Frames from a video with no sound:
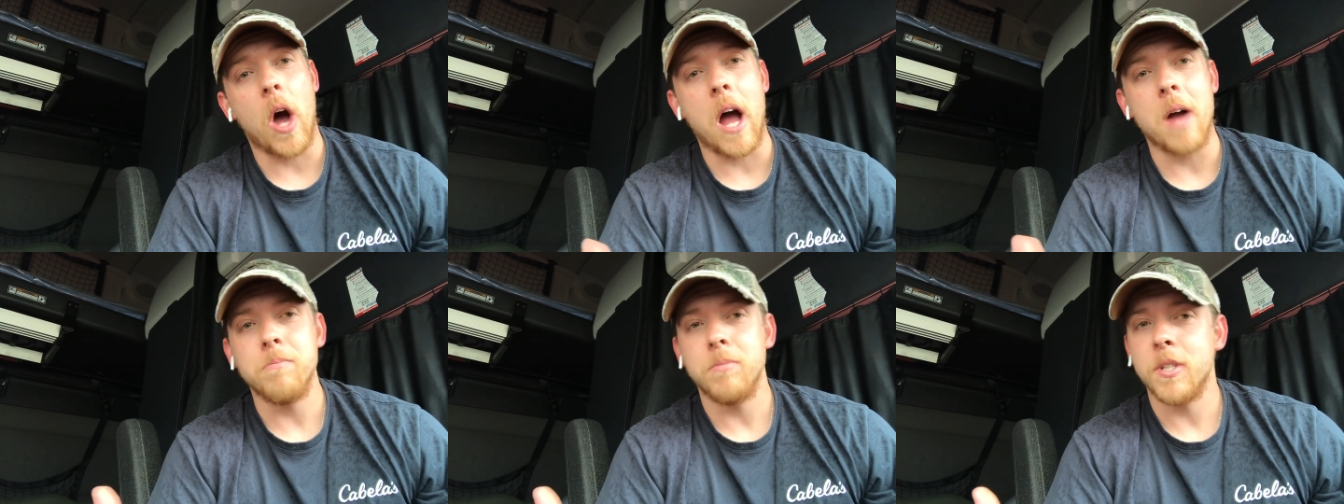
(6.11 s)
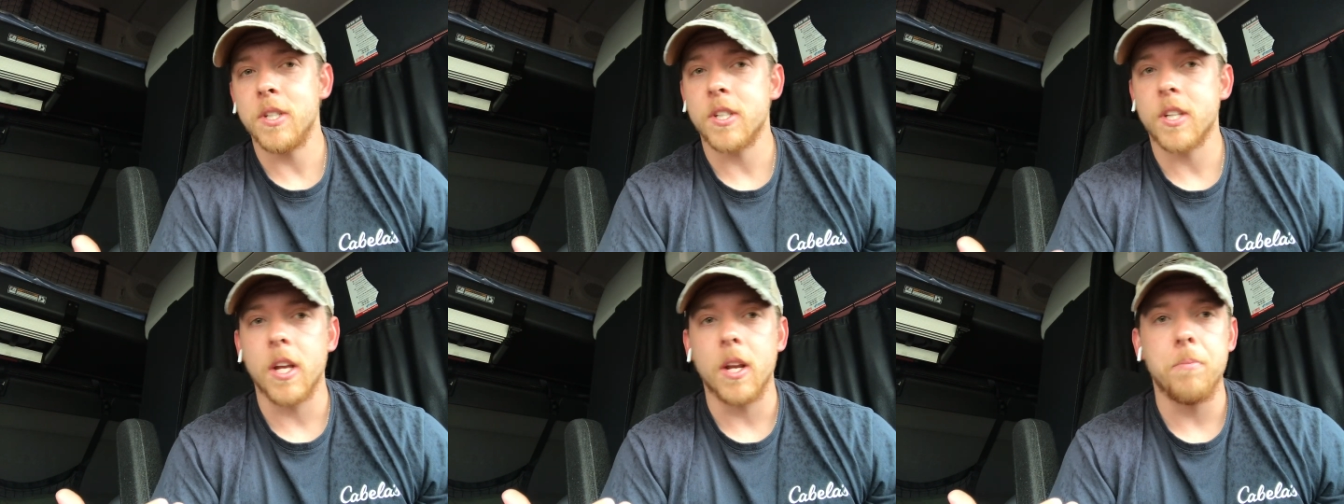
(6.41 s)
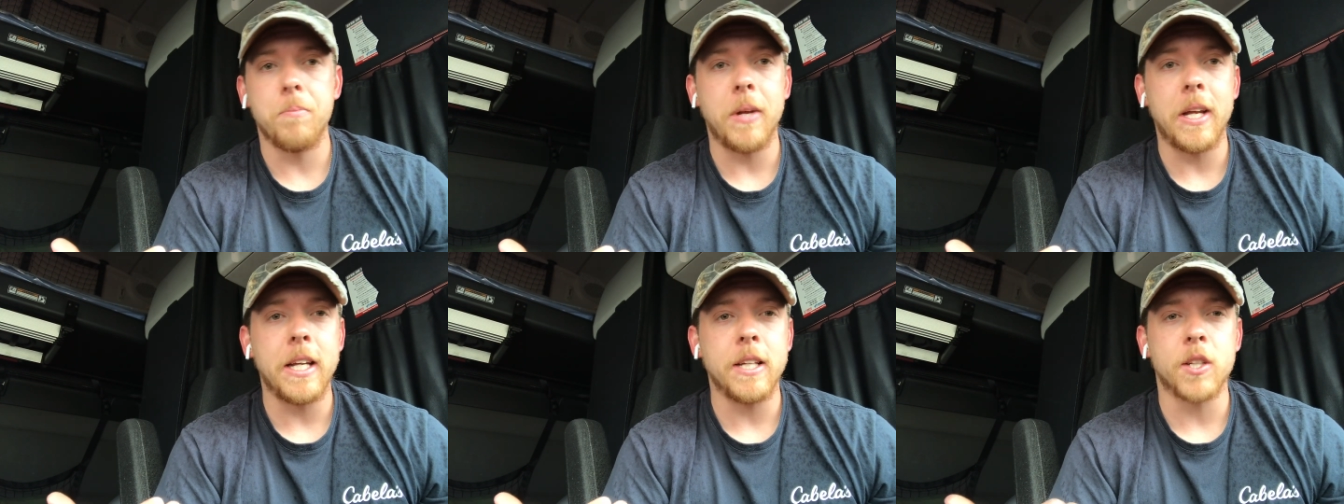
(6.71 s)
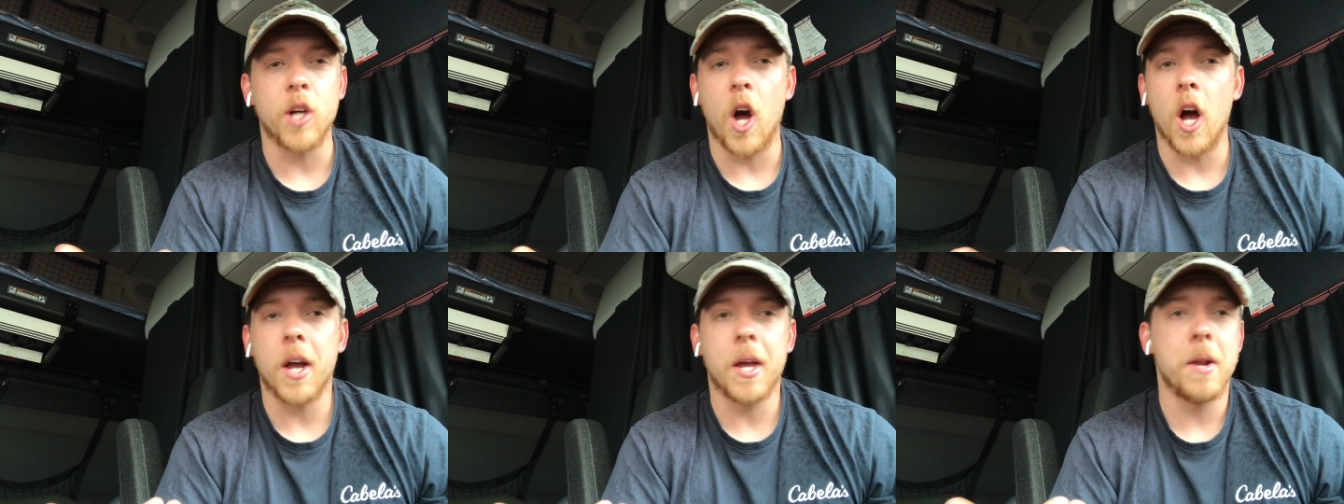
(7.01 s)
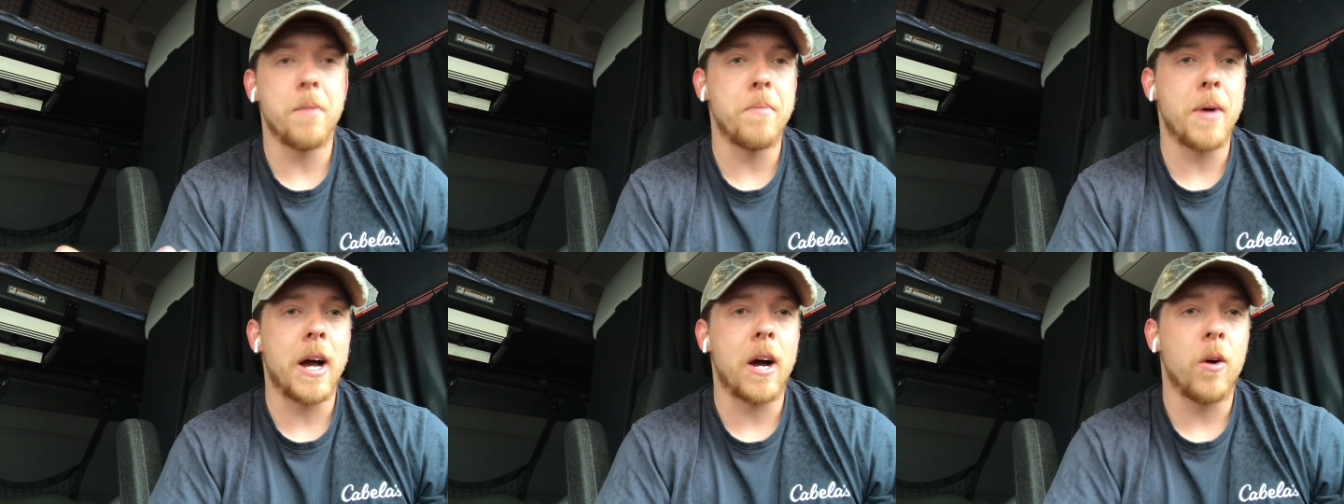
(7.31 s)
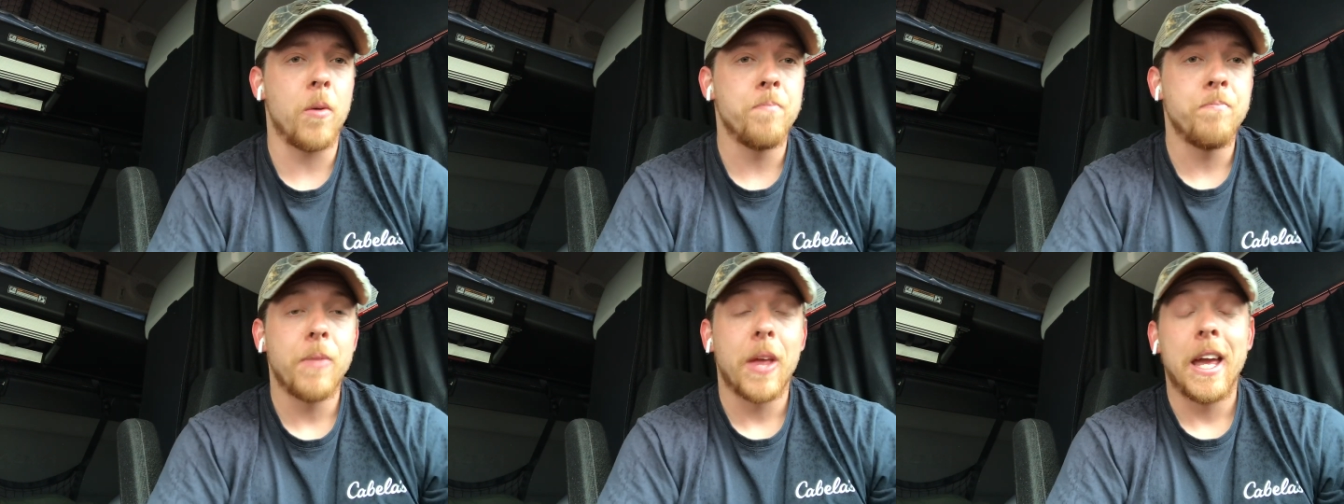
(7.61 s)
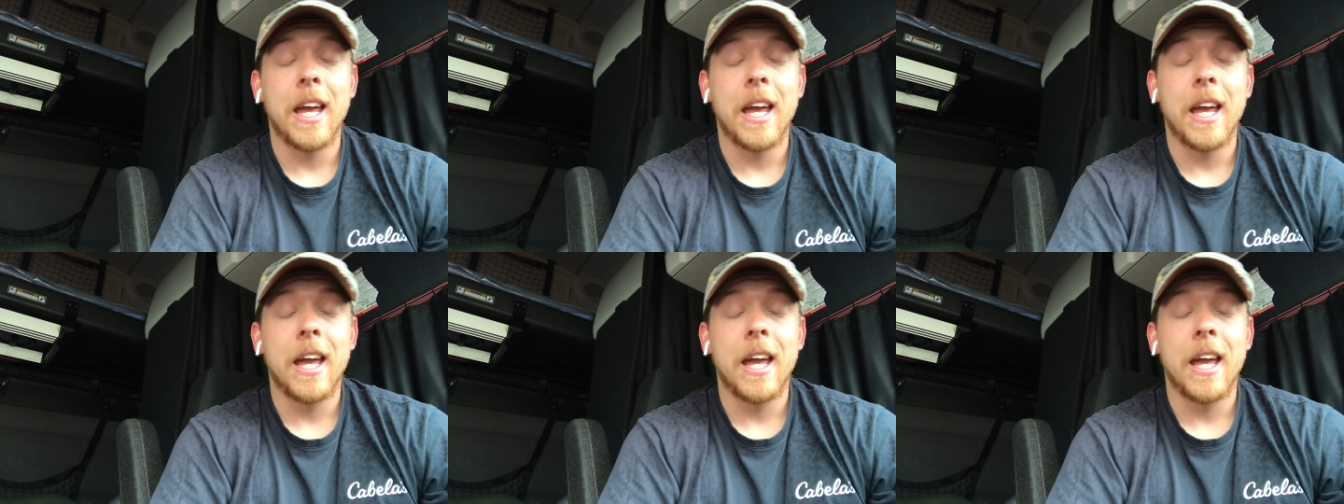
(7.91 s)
I'm just going to be talking about